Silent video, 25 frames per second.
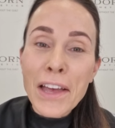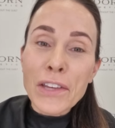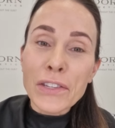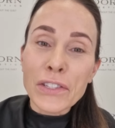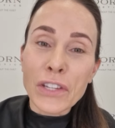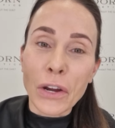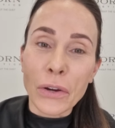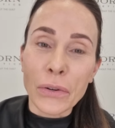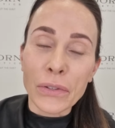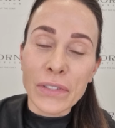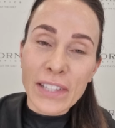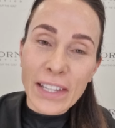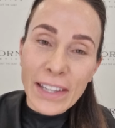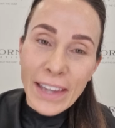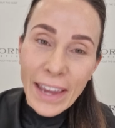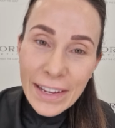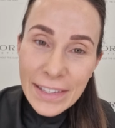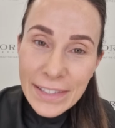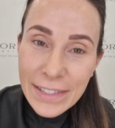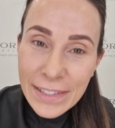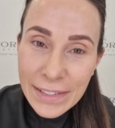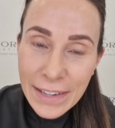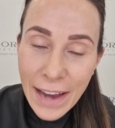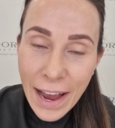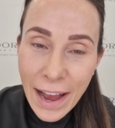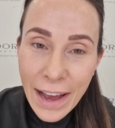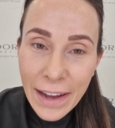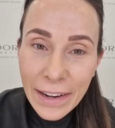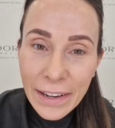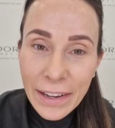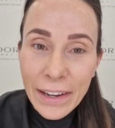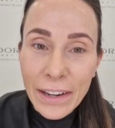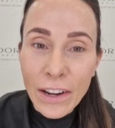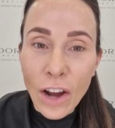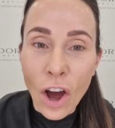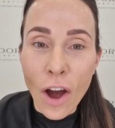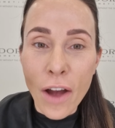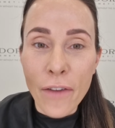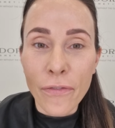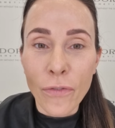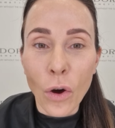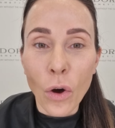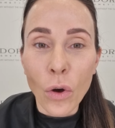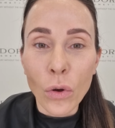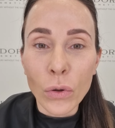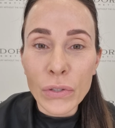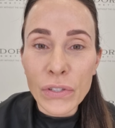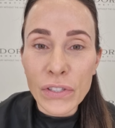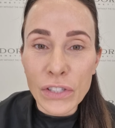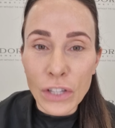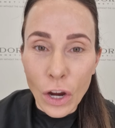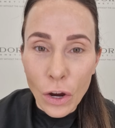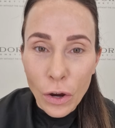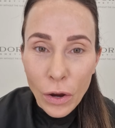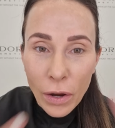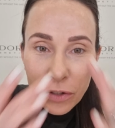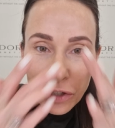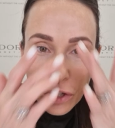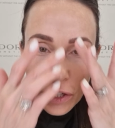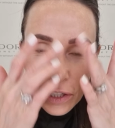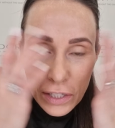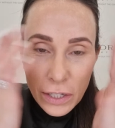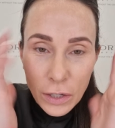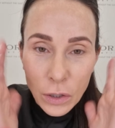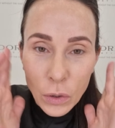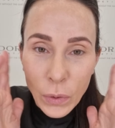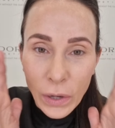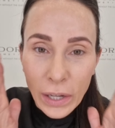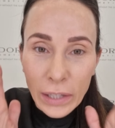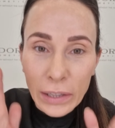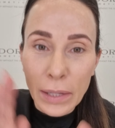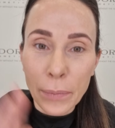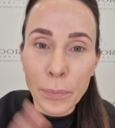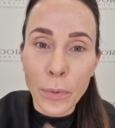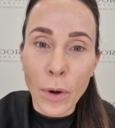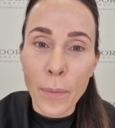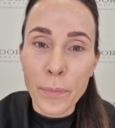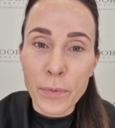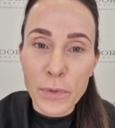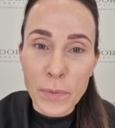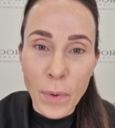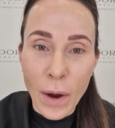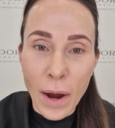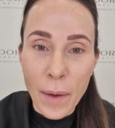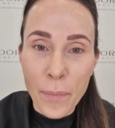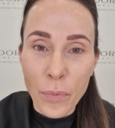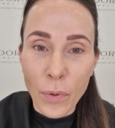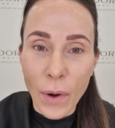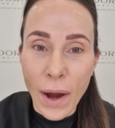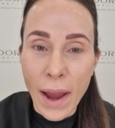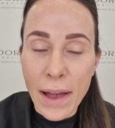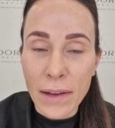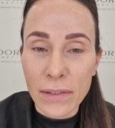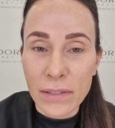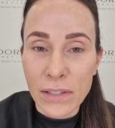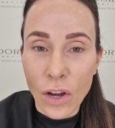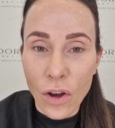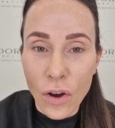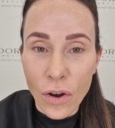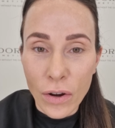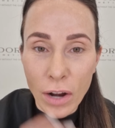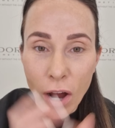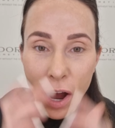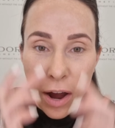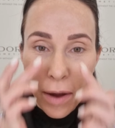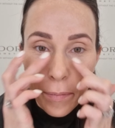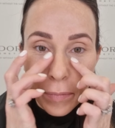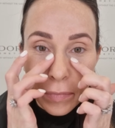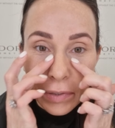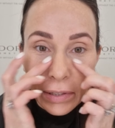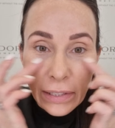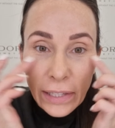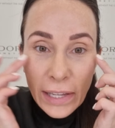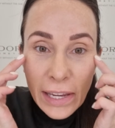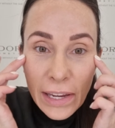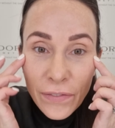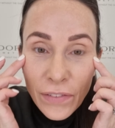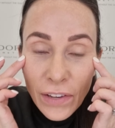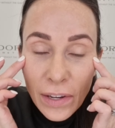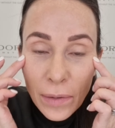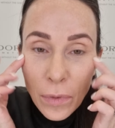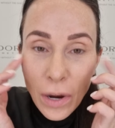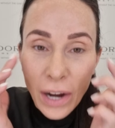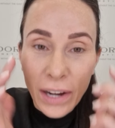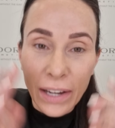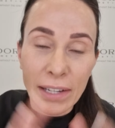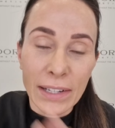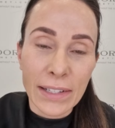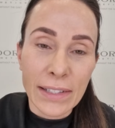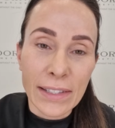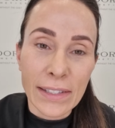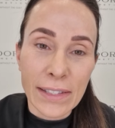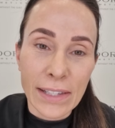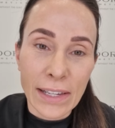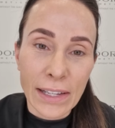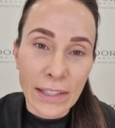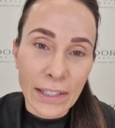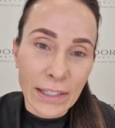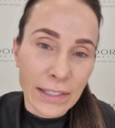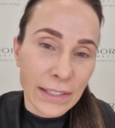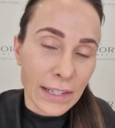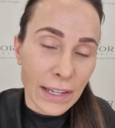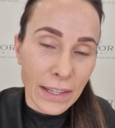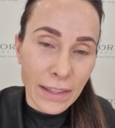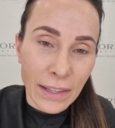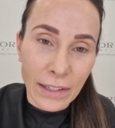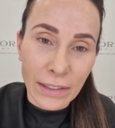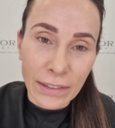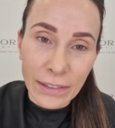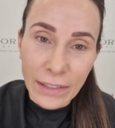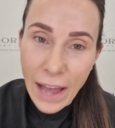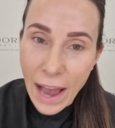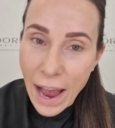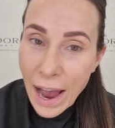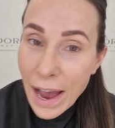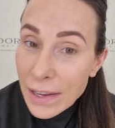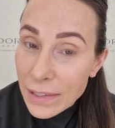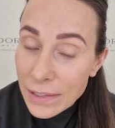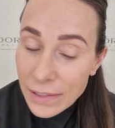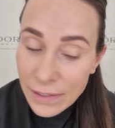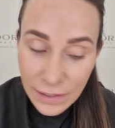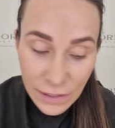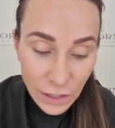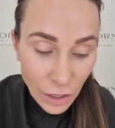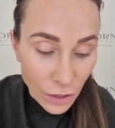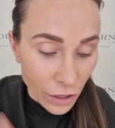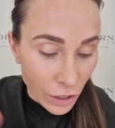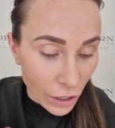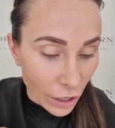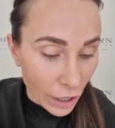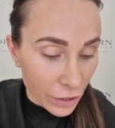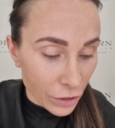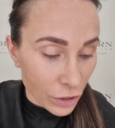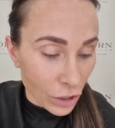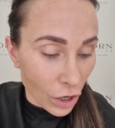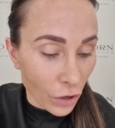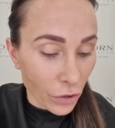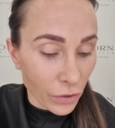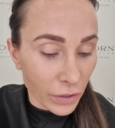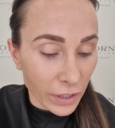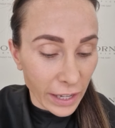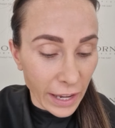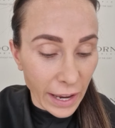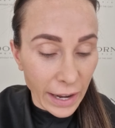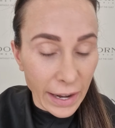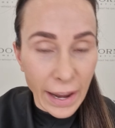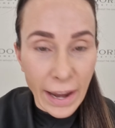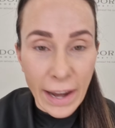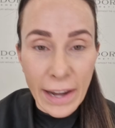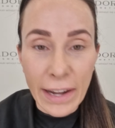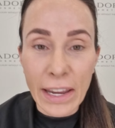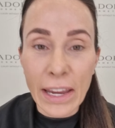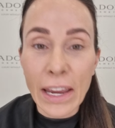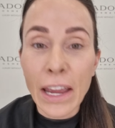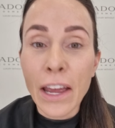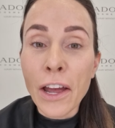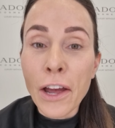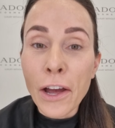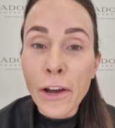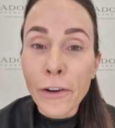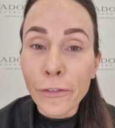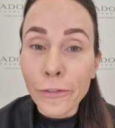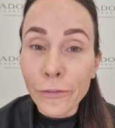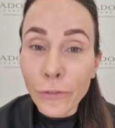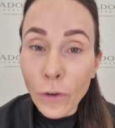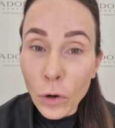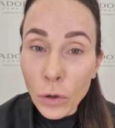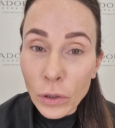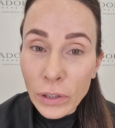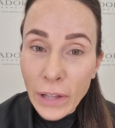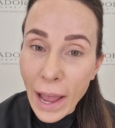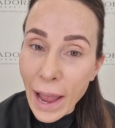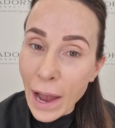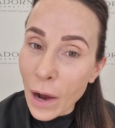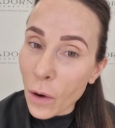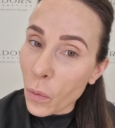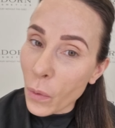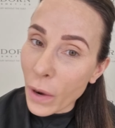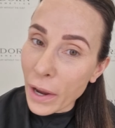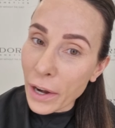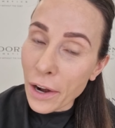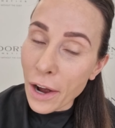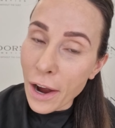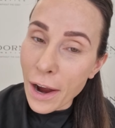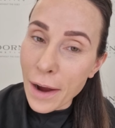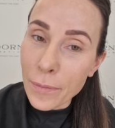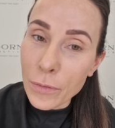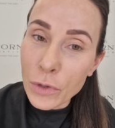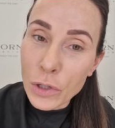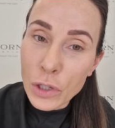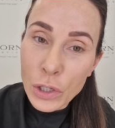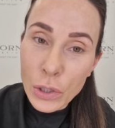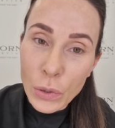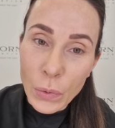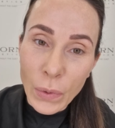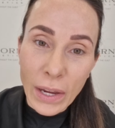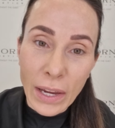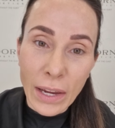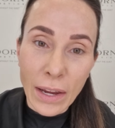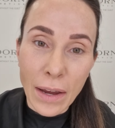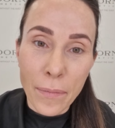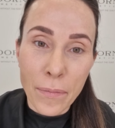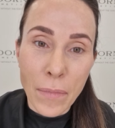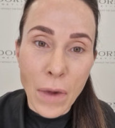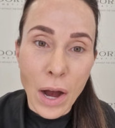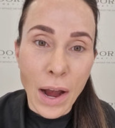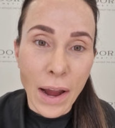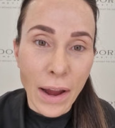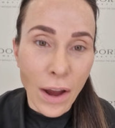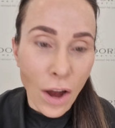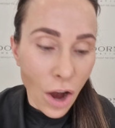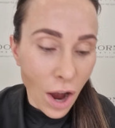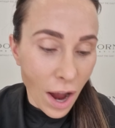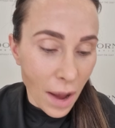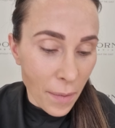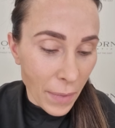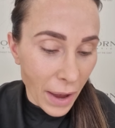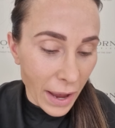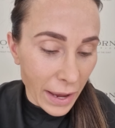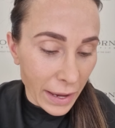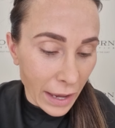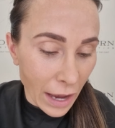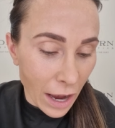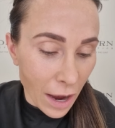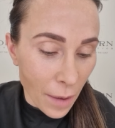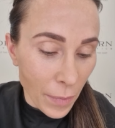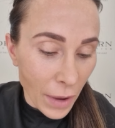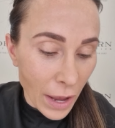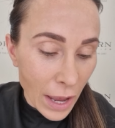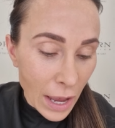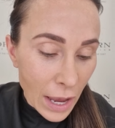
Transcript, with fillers: So to get started, I've also just quickly popped my brows on. I'm leaving my concealer to the last so that I don't get any fallout when I'm doing my eye makeup.